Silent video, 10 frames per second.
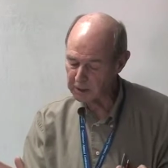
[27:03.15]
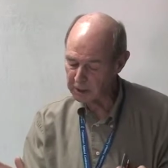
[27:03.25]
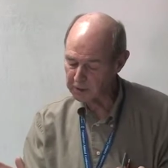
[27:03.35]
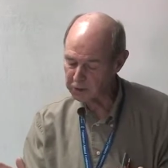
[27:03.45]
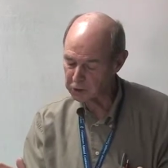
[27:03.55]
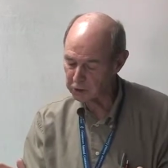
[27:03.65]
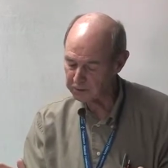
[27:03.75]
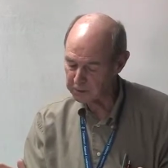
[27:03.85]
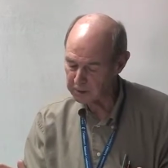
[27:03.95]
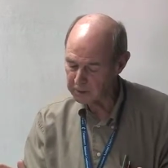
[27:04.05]
kind of
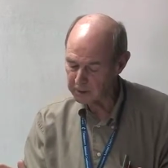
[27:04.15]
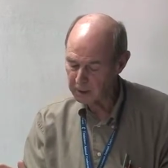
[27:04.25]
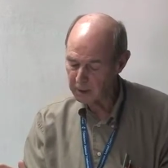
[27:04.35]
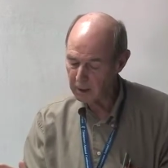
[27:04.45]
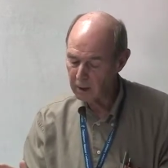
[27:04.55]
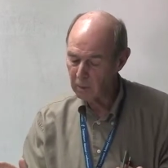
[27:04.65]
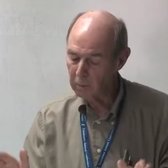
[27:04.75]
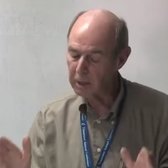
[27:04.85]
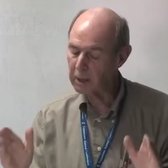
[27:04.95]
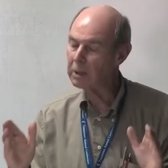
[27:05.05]
servant
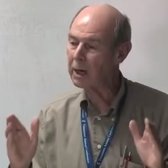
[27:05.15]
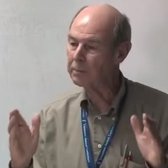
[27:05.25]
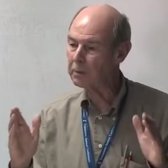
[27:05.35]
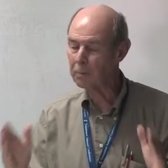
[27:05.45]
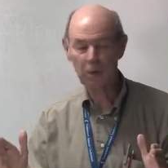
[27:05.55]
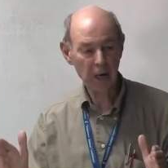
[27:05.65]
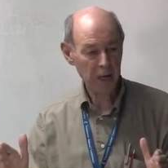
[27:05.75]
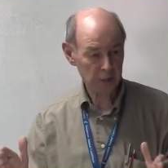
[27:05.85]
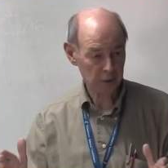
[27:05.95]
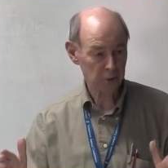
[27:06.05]
we are not
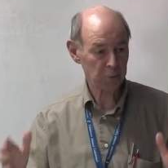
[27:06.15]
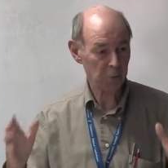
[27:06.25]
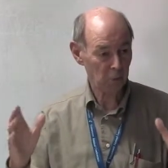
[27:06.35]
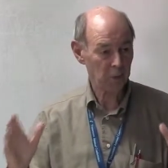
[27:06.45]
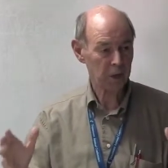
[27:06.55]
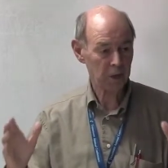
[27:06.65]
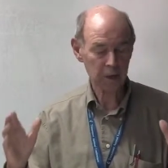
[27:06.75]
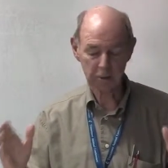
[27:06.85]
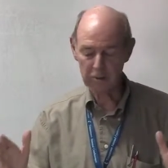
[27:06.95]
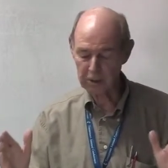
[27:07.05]
proprietors, but we are
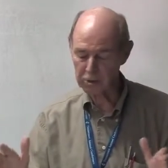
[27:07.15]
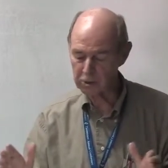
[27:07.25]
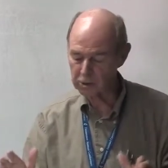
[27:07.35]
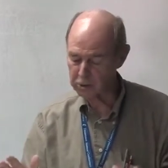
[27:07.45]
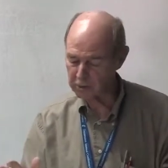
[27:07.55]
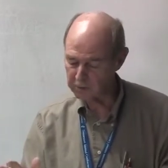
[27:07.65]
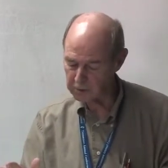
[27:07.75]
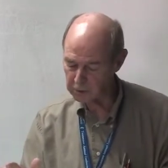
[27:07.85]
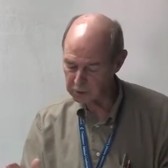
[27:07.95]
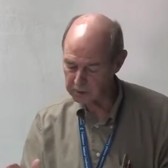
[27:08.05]
entrusted
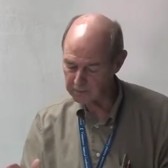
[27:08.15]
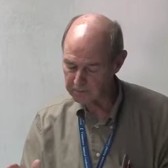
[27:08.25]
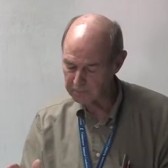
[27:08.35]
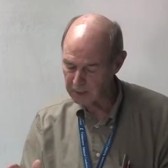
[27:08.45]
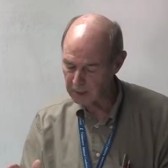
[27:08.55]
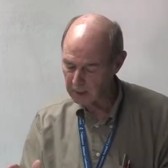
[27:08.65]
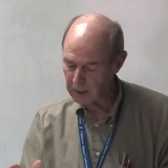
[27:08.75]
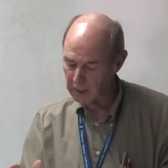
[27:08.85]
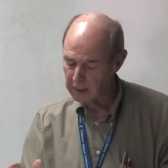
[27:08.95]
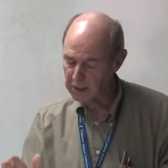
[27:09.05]
servants.
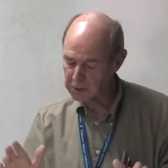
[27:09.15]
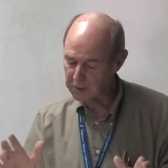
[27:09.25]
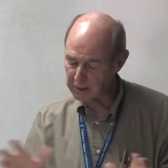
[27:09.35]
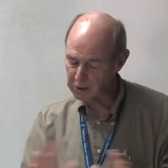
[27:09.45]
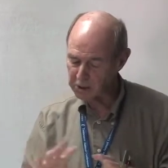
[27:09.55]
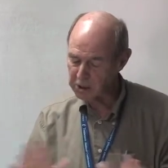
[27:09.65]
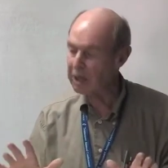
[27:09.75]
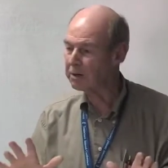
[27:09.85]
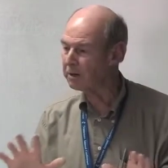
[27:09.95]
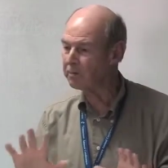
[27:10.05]
He spells this
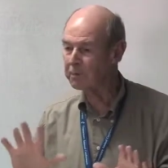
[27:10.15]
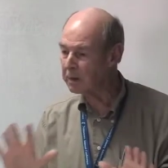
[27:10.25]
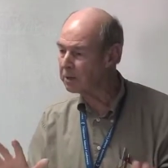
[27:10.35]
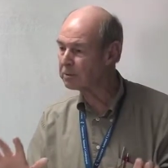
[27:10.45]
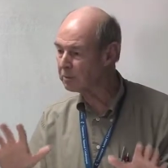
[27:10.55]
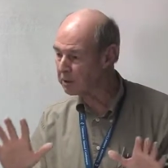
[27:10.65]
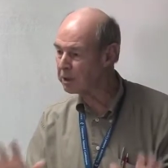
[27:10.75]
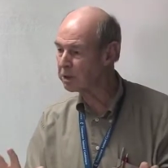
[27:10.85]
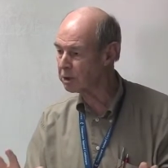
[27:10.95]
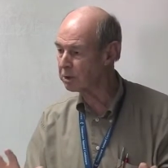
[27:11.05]
out in very
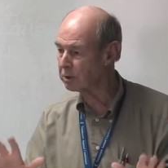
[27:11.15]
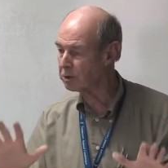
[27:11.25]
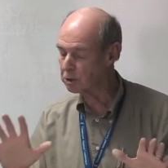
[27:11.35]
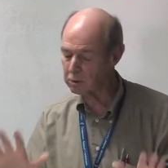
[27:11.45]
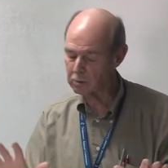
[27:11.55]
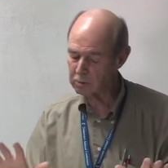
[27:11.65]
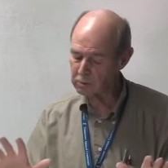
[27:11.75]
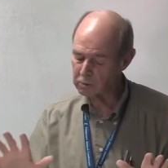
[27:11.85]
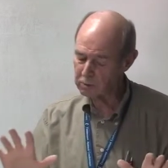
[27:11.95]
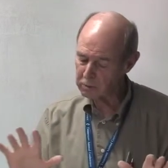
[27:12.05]
traditional
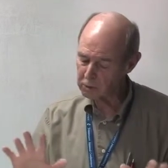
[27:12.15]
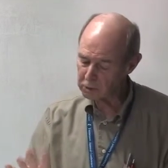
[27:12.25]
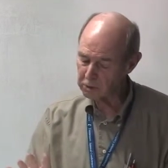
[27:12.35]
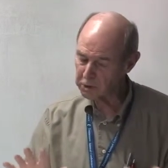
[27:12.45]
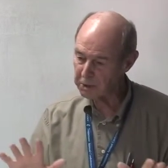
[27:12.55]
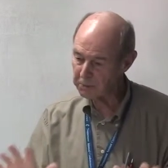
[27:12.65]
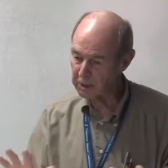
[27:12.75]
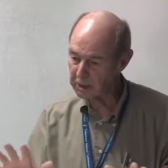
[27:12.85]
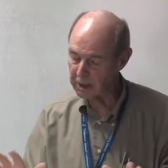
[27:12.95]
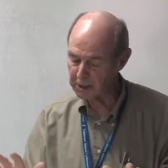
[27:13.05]
stewardship
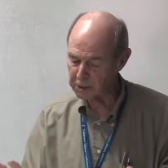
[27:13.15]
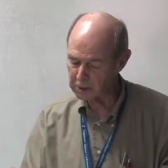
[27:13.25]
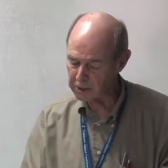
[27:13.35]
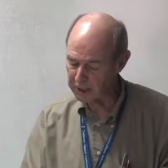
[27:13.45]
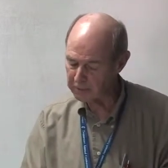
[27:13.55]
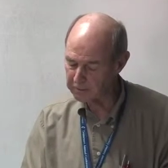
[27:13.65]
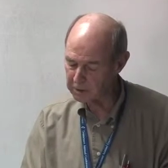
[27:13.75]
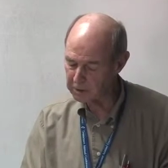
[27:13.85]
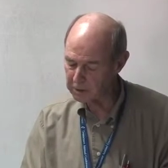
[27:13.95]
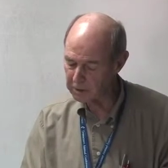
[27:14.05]
theological
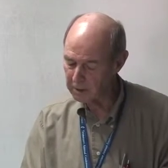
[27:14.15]
language.